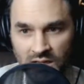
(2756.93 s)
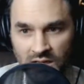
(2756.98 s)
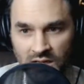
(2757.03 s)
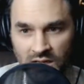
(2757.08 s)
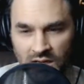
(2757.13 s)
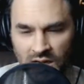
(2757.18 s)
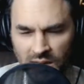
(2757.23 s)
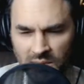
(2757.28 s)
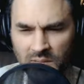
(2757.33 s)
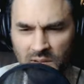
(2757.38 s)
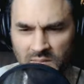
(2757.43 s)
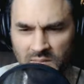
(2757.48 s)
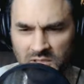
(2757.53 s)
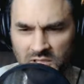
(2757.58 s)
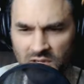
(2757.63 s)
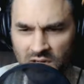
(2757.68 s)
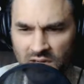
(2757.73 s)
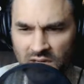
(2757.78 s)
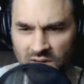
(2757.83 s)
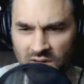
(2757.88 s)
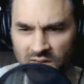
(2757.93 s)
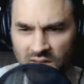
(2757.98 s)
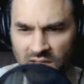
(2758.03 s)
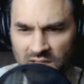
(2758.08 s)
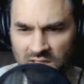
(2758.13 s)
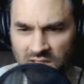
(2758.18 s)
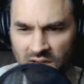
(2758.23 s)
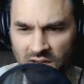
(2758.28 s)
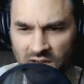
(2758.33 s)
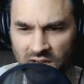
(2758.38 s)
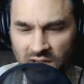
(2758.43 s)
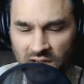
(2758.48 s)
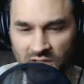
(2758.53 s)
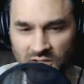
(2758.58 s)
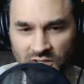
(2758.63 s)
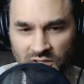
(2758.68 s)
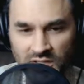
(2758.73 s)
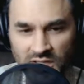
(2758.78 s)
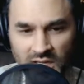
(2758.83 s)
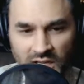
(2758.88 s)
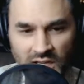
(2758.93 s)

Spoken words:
I'm sure I know that song actually.